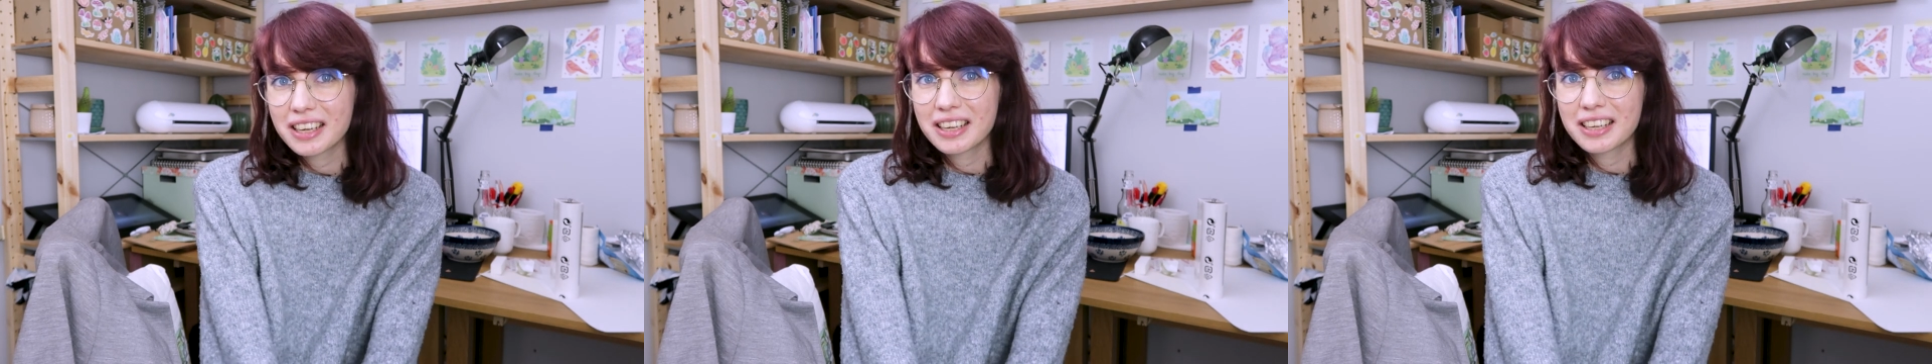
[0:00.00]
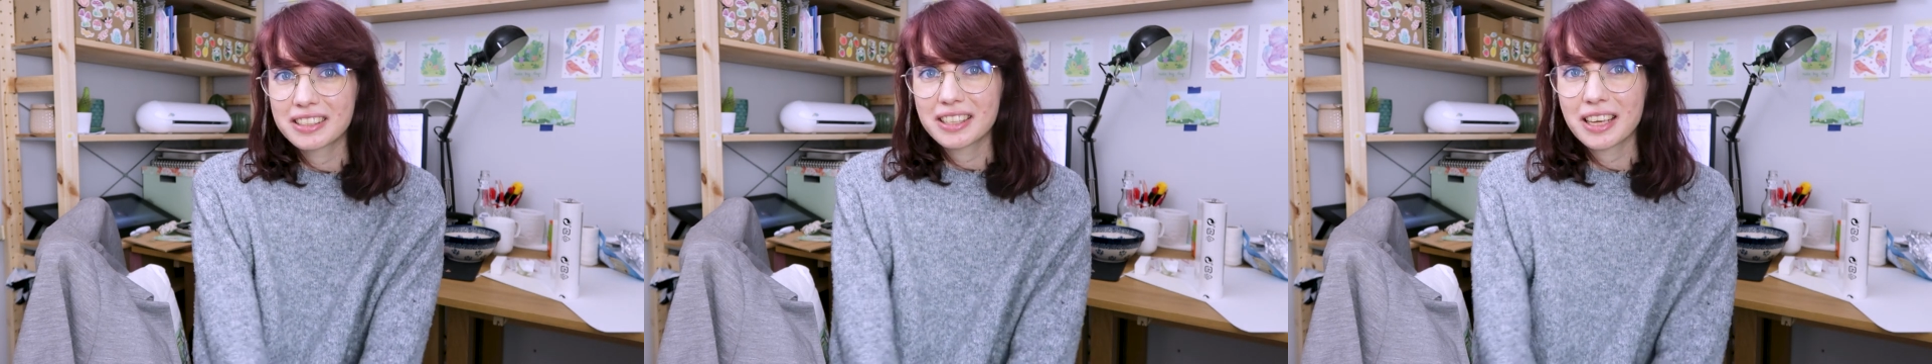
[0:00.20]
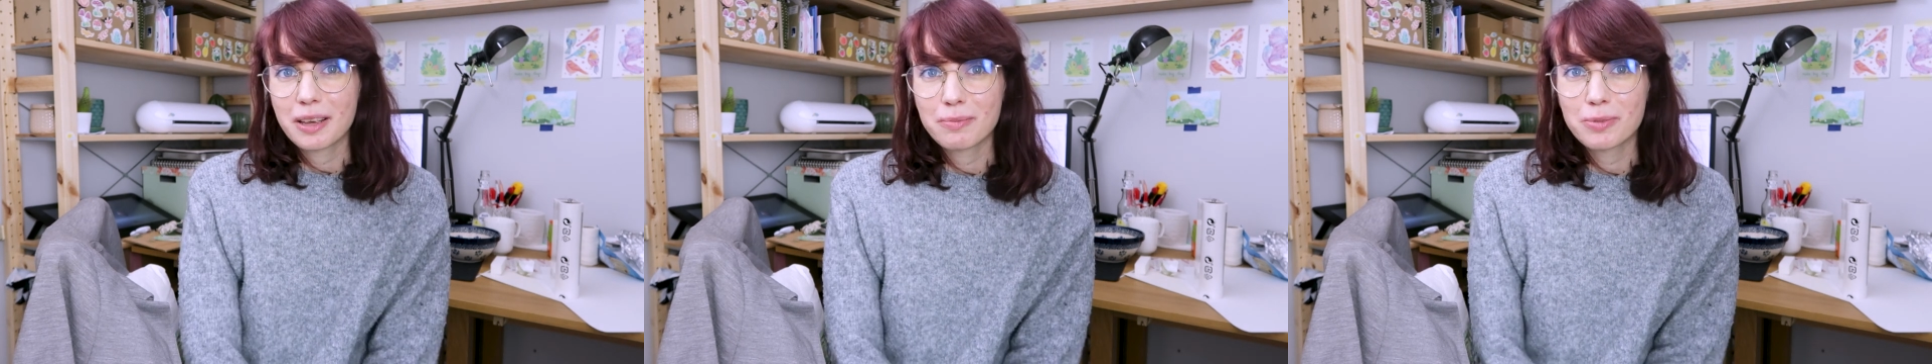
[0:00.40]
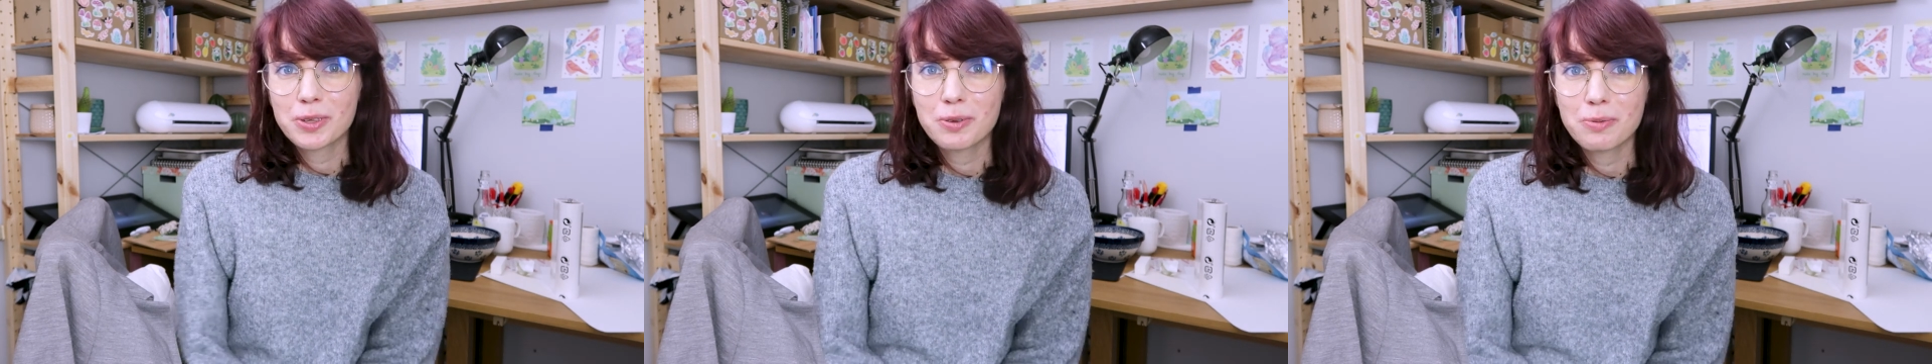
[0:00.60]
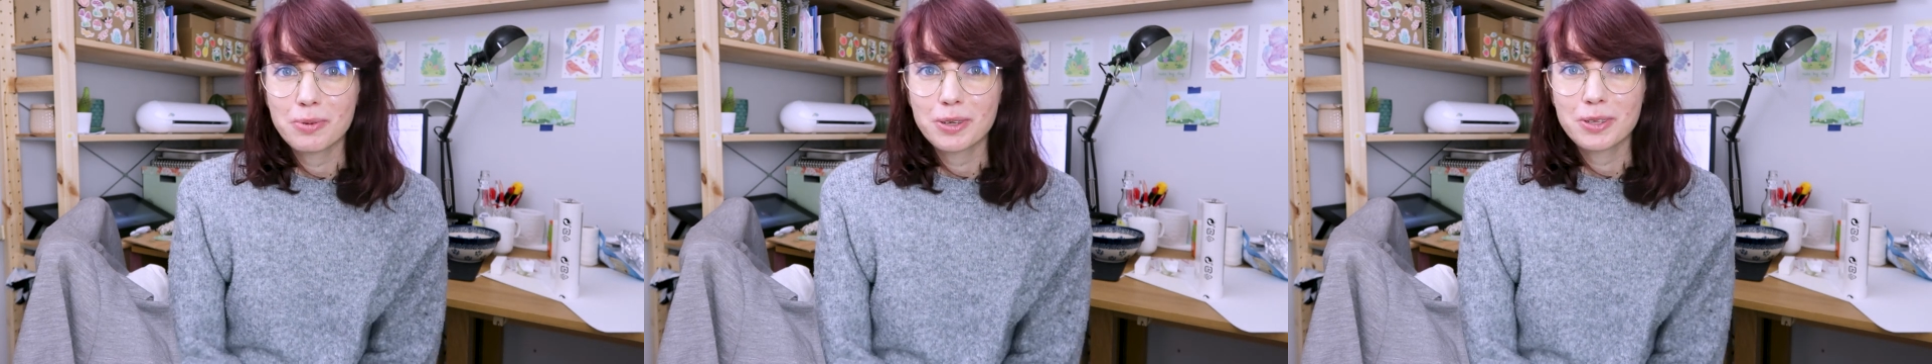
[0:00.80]
and I'm
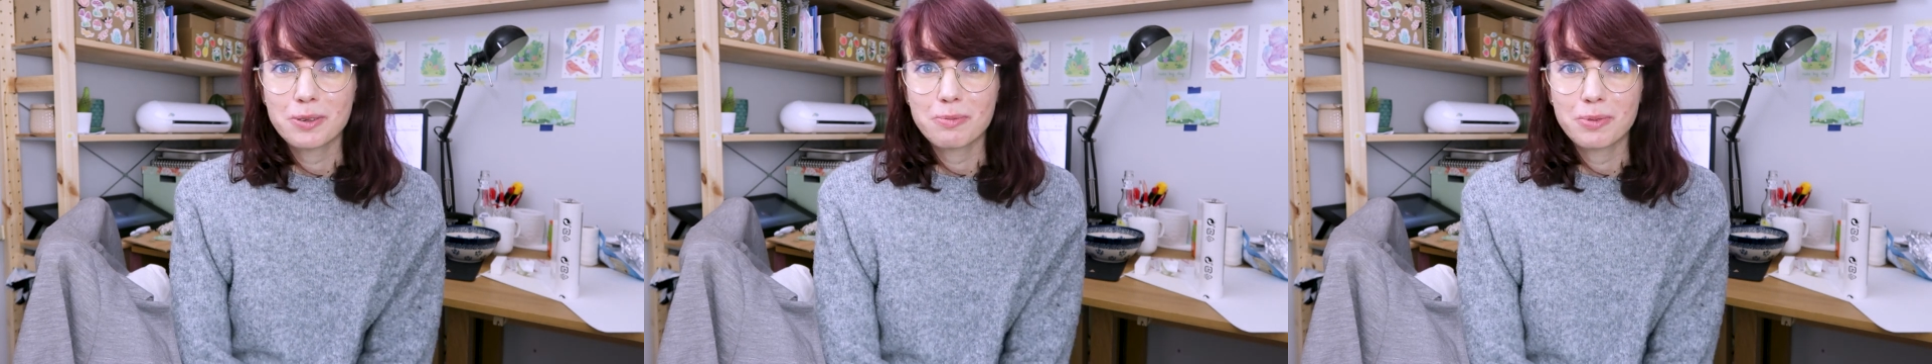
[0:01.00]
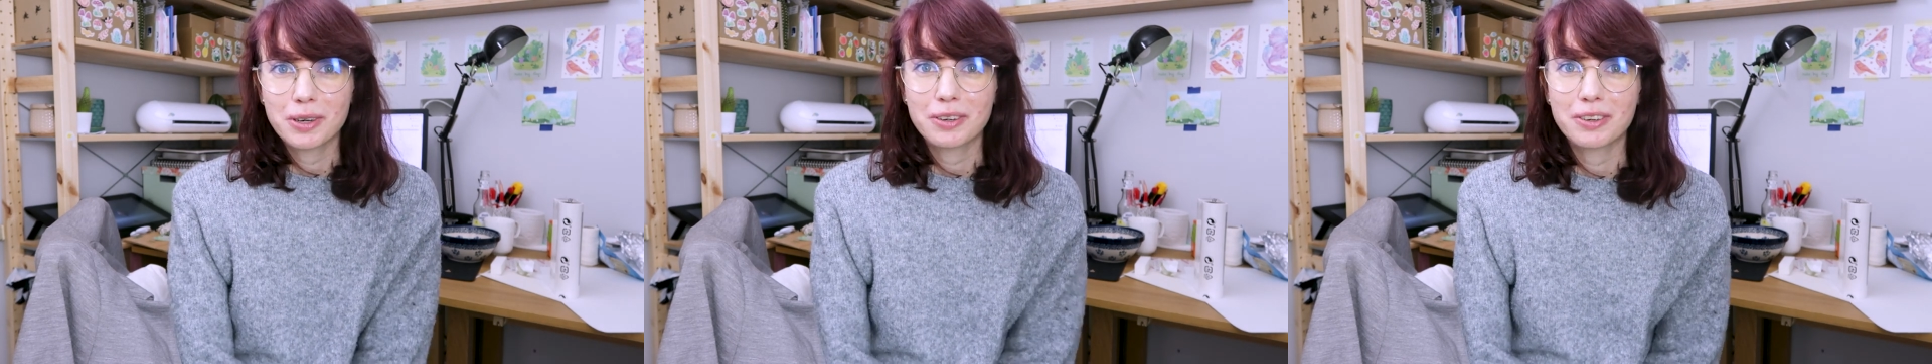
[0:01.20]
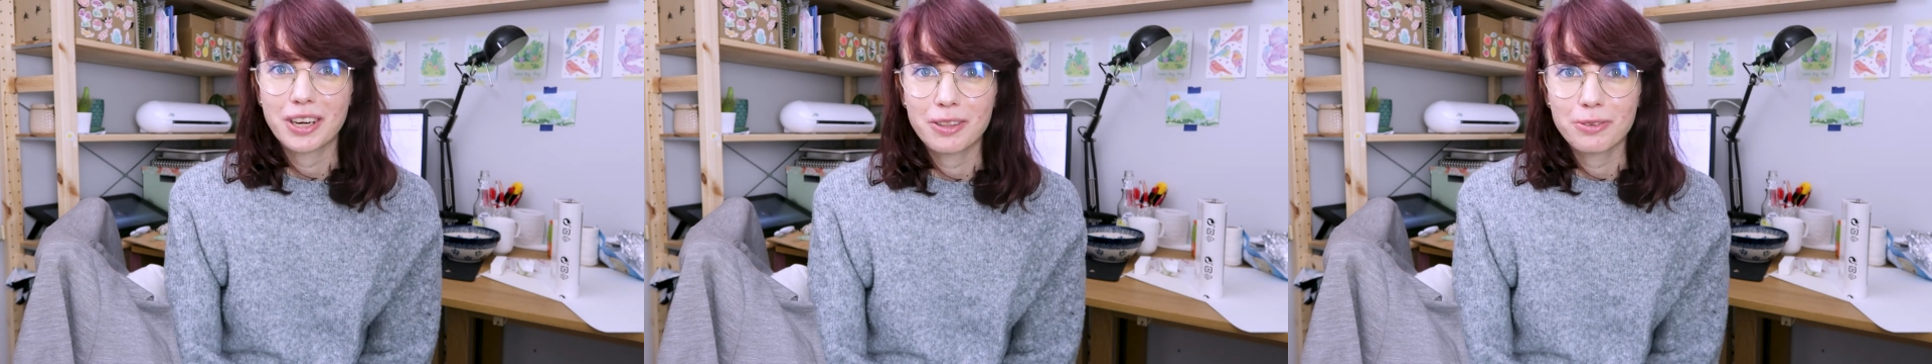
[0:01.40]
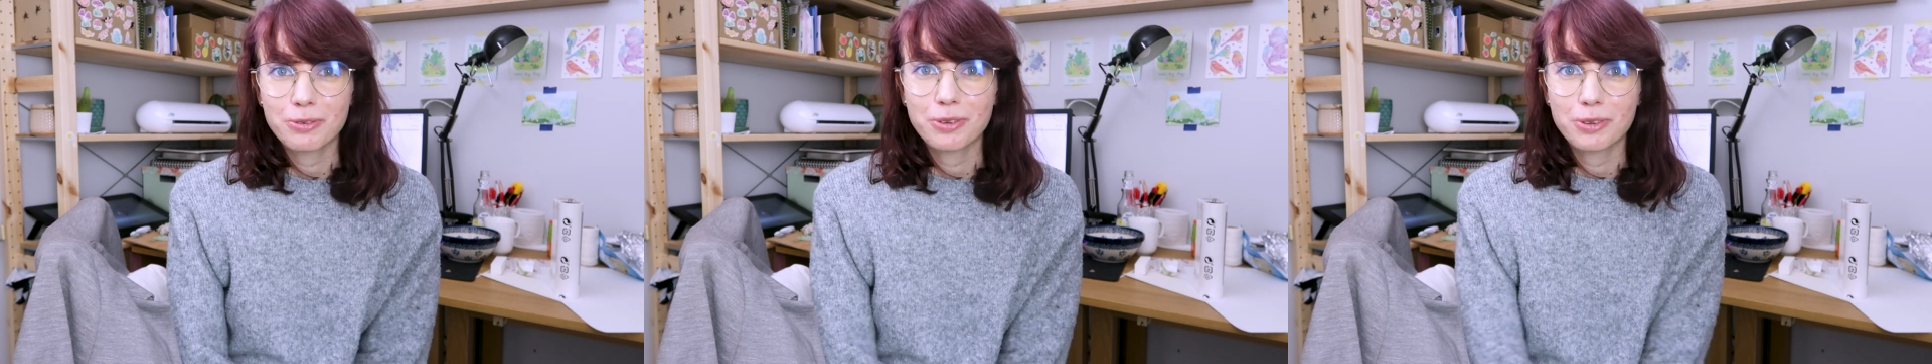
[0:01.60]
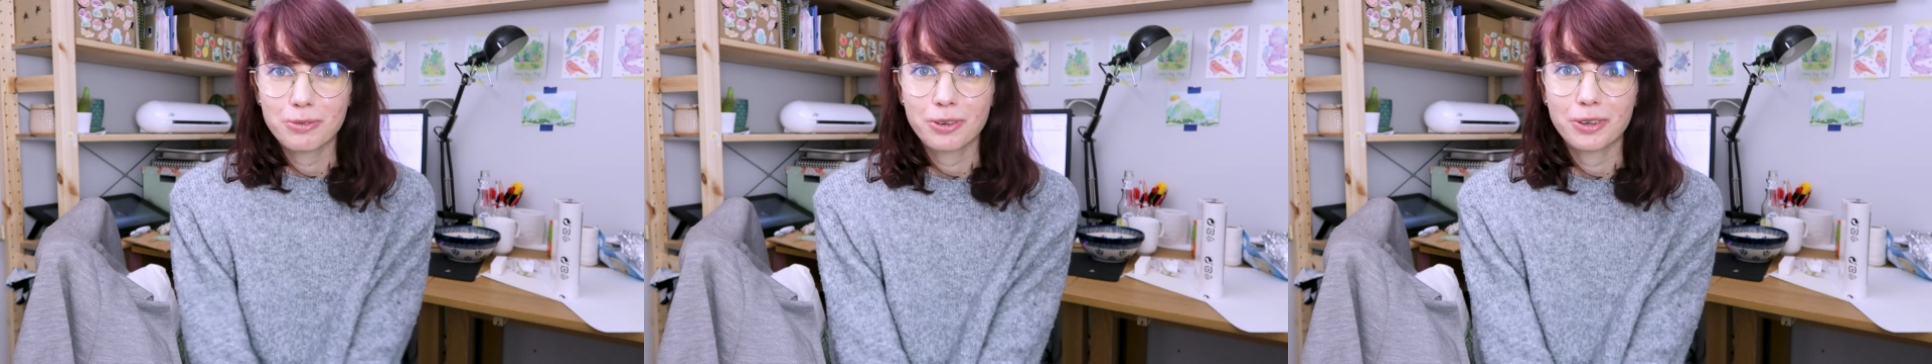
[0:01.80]
super super
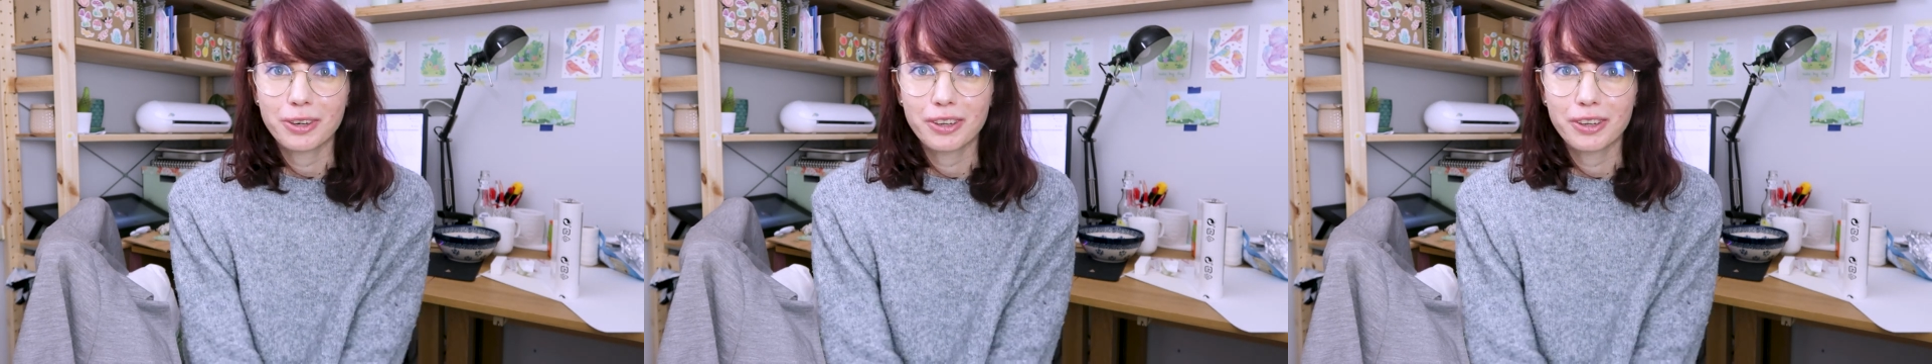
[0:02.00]
grateful for